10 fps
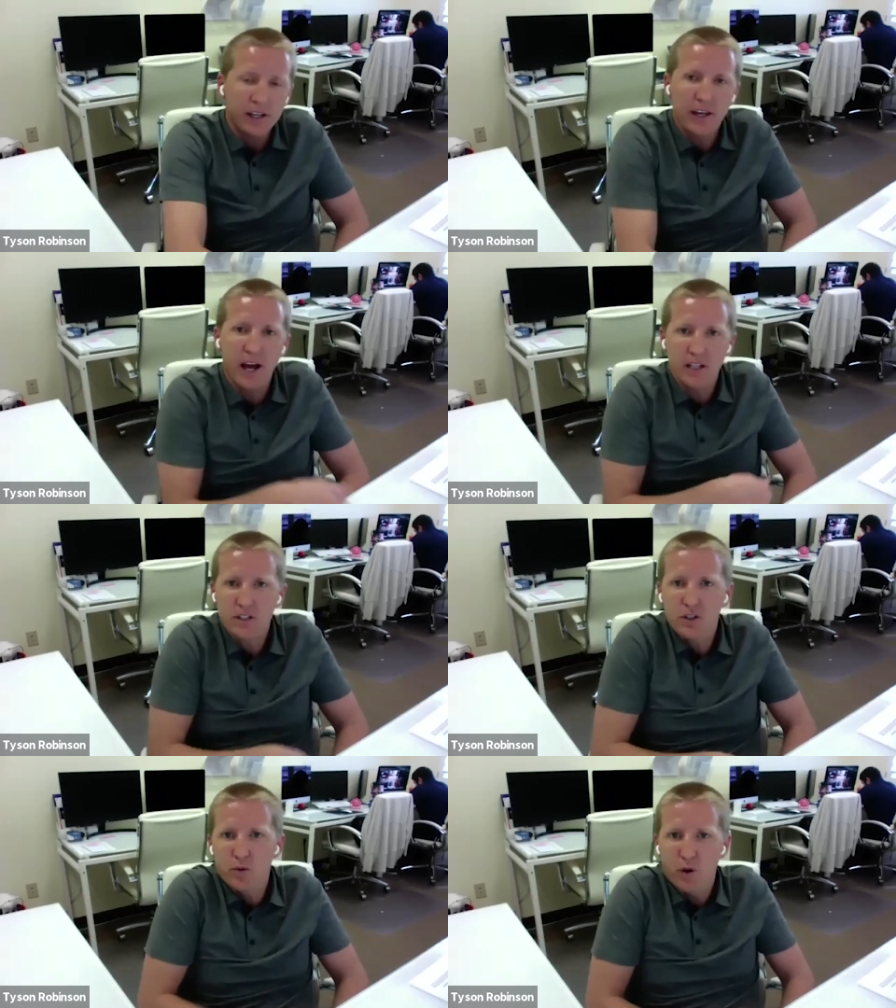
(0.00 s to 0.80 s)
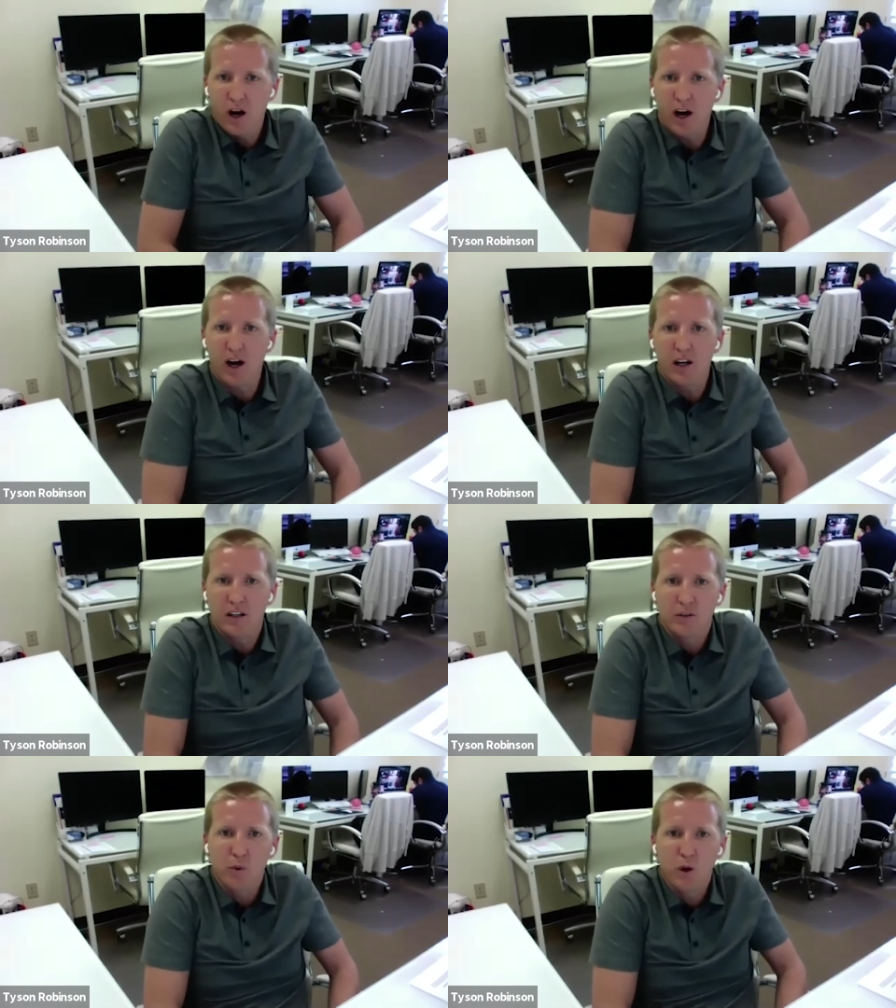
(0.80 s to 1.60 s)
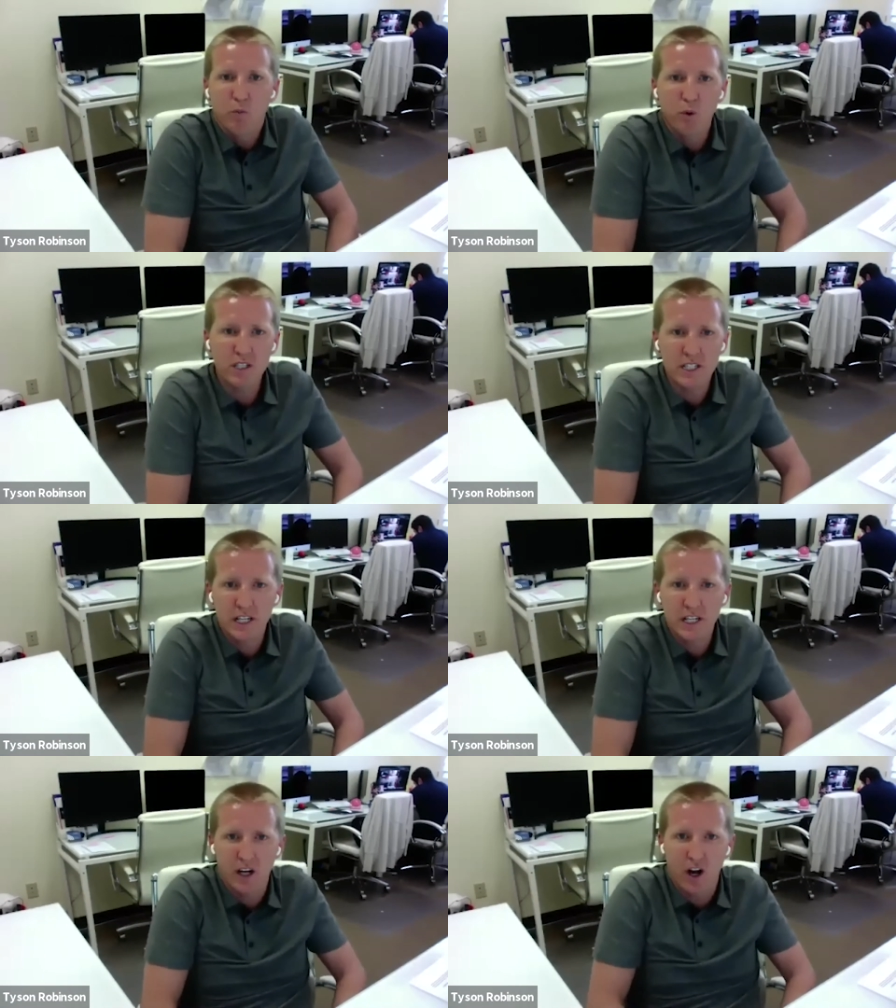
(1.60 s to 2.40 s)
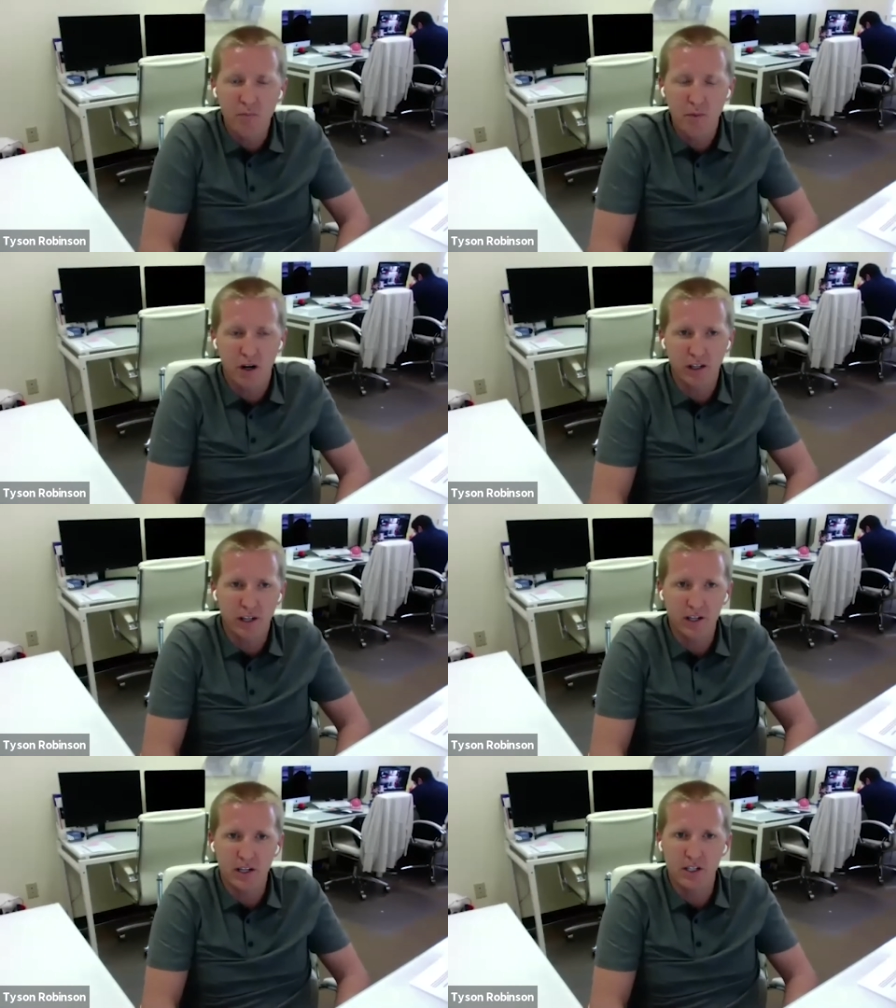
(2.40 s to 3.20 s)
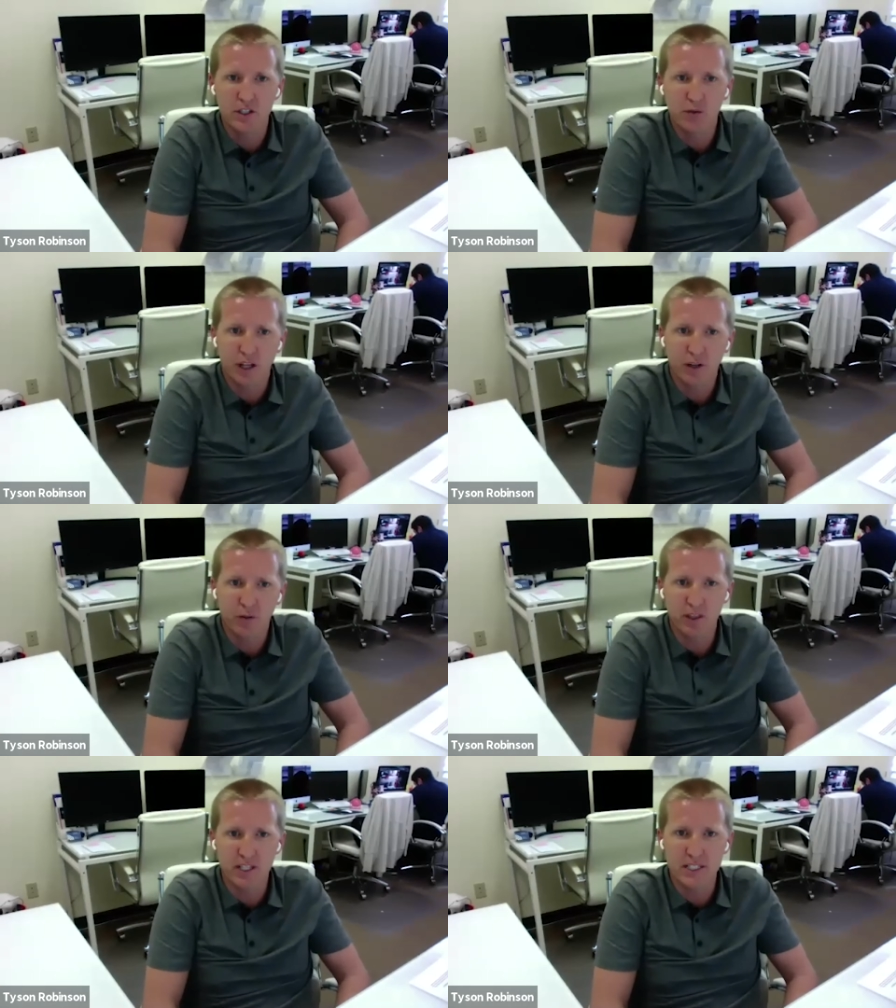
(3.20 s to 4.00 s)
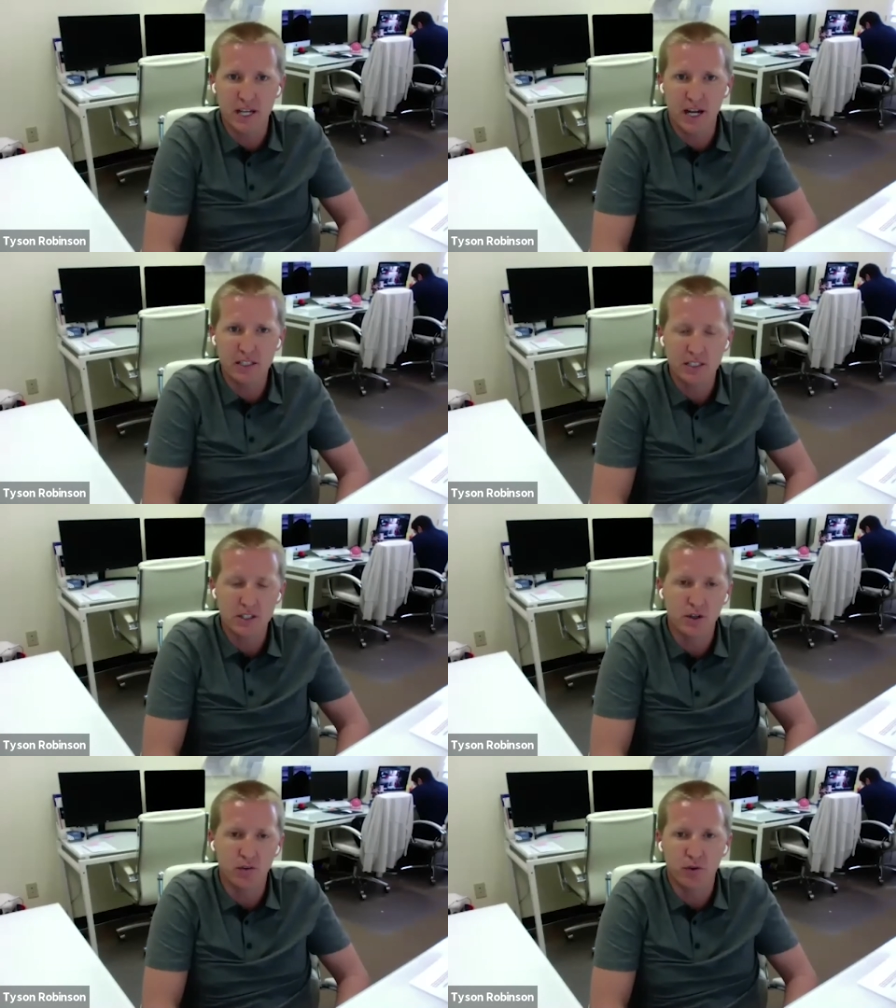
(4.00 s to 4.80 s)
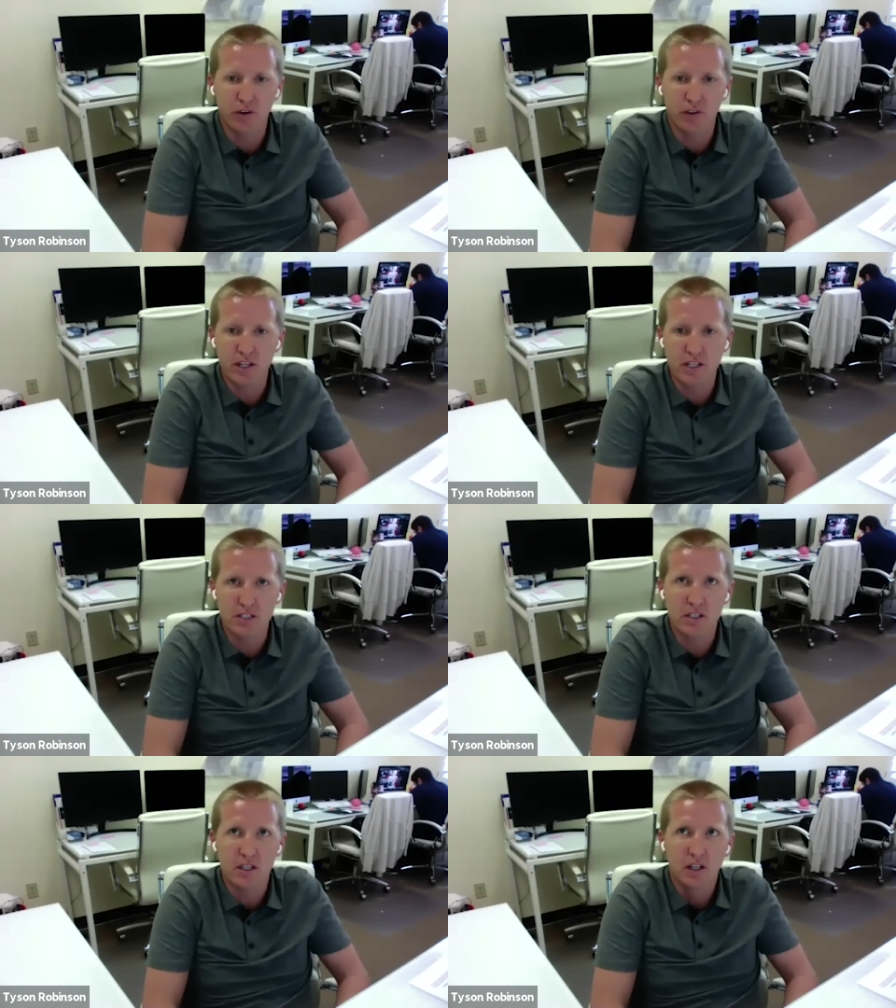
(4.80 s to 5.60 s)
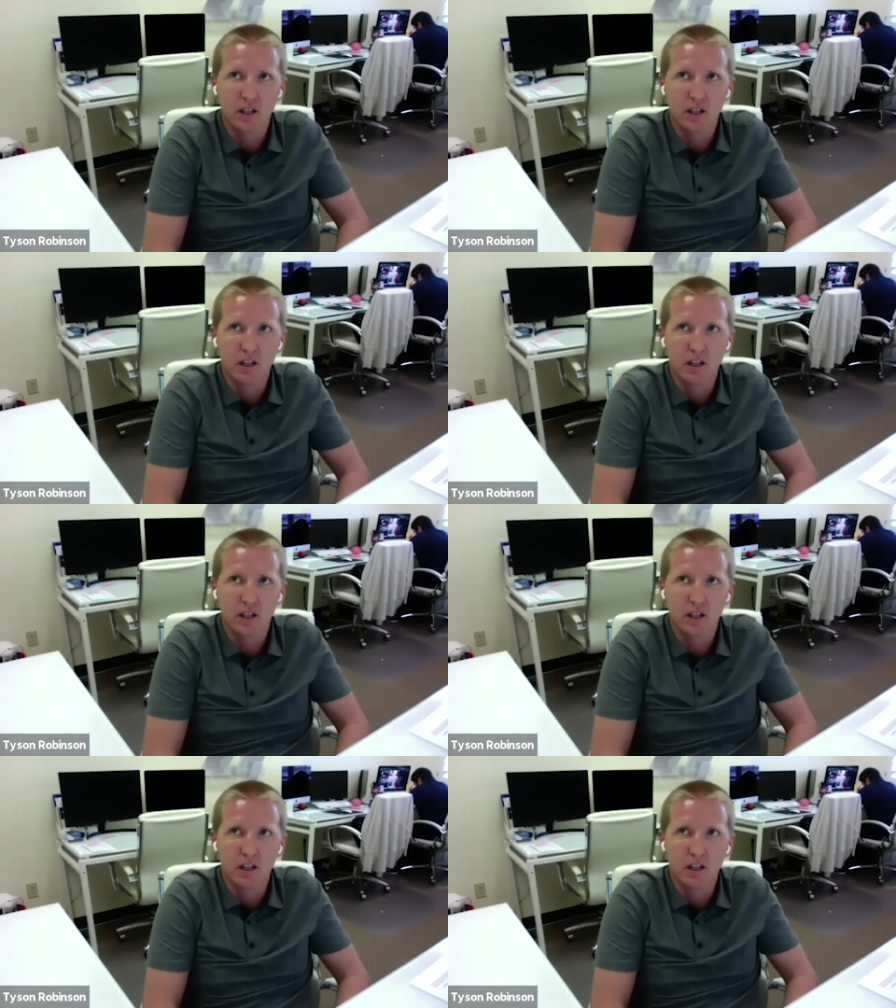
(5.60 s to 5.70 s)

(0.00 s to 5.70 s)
Yeah. So what we're seeing on our market, and like with the stats and so forth, is